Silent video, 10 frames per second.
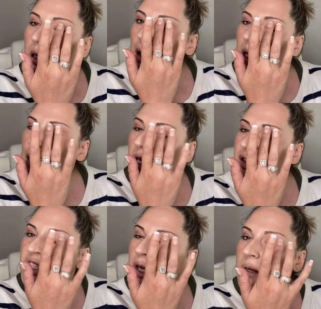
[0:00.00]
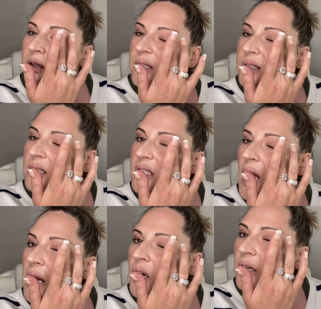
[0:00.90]
And these colours, they
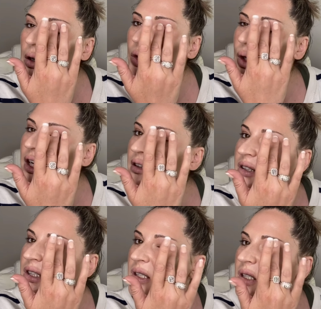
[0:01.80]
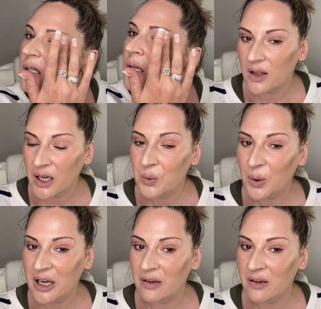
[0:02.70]
don't crease. They wear